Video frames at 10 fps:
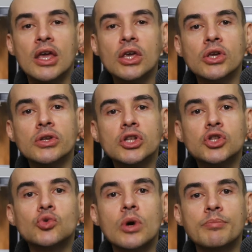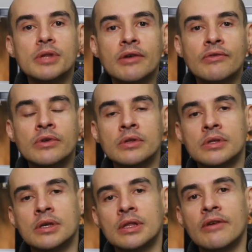You need to up-level
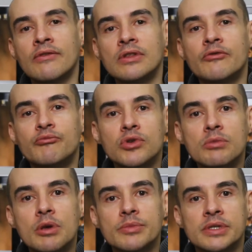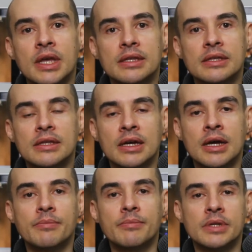the level of premiums that
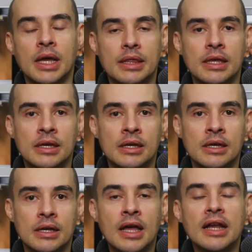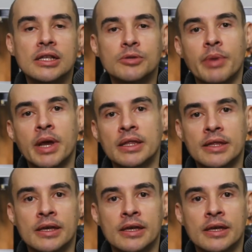the client is paying the